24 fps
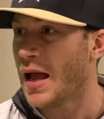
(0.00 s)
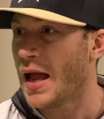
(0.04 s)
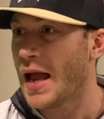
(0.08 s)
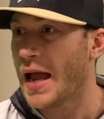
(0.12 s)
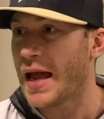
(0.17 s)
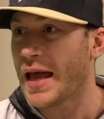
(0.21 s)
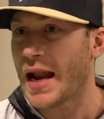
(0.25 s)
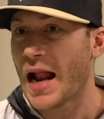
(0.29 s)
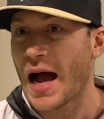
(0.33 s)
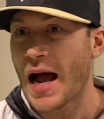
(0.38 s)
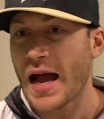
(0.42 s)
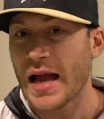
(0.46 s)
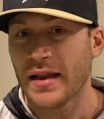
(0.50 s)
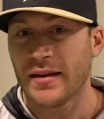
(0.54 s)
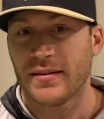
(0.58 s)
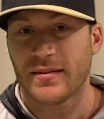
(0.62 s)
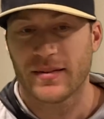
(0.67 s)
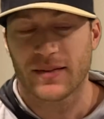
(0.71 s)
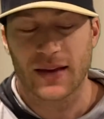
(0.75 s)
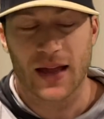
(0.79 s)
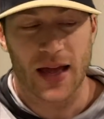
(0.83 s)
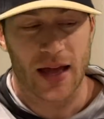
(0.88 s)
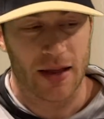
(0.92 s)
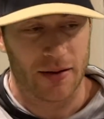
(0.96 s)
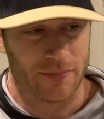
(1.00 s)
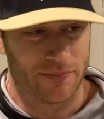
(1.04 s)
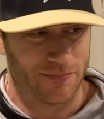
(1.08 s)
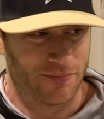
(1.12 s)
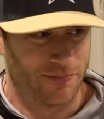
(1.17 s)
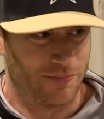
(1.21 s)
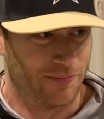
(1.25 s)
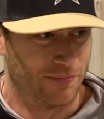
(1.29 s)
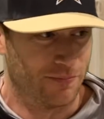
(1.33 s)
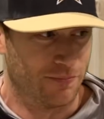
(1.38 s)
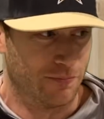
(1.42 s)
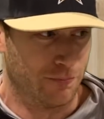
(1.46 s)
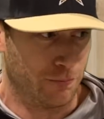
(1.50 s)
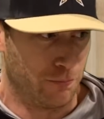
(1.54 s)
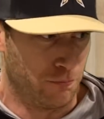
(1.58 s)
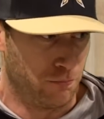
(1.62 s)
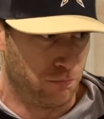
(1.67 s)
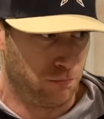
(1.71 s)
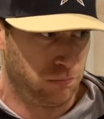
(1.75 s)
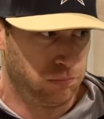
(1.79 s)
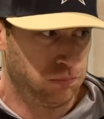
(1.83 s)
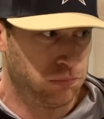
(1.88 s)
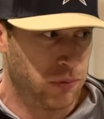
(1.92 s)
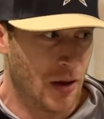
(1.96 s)
and I said
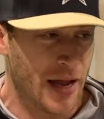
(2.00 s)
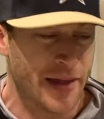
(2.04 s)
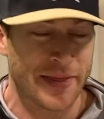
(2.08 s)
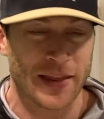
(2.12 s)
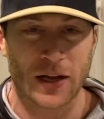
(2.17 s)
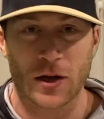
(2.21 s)
in